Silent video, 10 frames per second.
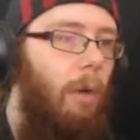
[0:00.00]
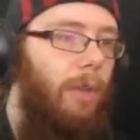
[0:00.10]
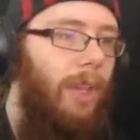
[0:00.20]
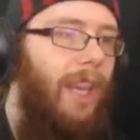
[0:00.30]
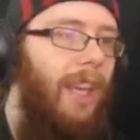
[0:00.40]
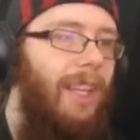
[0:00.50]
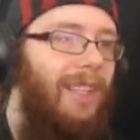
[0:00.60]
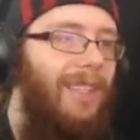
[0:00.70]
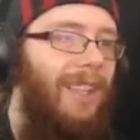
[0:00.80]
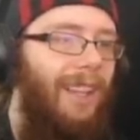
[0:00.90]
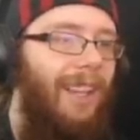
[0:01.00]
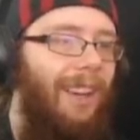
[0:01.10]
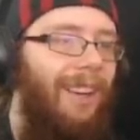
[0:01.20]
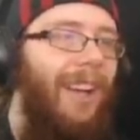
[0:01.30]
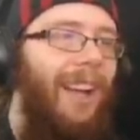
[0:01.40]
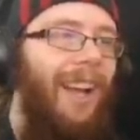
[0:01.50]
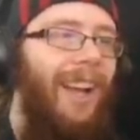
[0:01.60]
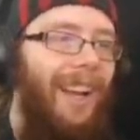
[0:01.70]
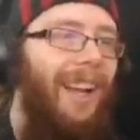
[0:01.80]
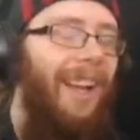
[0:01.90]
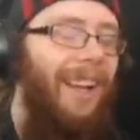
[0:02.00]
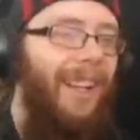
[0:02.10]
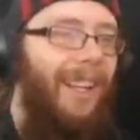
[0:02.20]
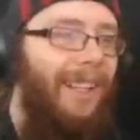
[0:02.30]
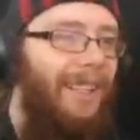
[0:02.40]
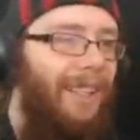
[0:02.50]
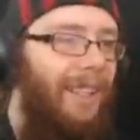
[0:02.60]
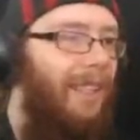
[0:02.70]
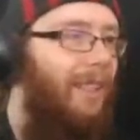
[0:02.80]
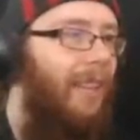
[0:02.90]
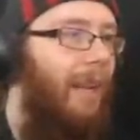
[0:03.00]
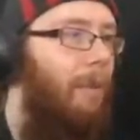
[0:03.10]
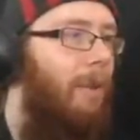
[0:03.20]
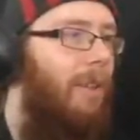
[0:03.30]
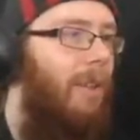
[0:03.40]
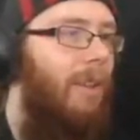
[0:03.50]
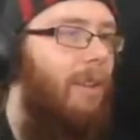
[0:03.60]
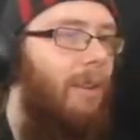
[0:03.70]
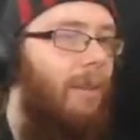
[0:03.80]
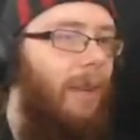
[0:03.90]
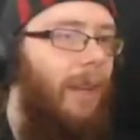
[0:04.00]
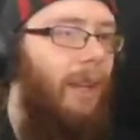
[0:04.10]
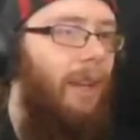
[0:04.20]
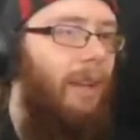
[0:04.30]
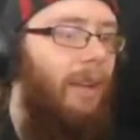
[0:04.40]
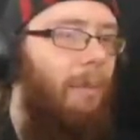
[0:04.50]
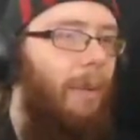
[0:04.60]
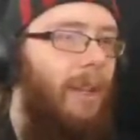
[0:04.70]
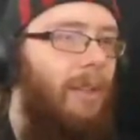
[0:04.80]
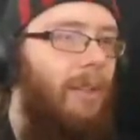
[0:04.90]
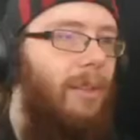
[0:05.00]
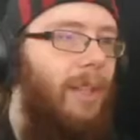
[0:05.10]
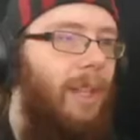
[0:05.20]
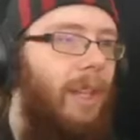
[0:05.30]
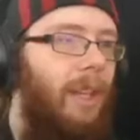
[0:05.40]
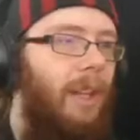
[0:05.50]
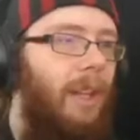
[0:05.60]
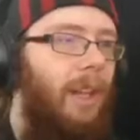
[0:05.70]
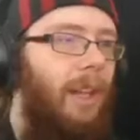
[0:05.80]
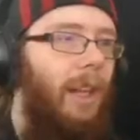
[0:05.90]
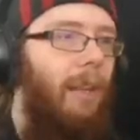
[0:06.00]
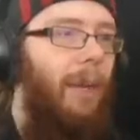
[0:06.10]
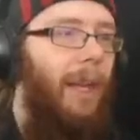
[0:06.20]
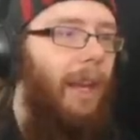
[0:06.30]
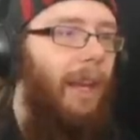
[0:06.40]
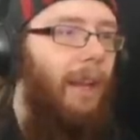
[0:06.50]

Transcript: the kitty's still here. Still need to tame you so that you have like a place to stay. But yeah,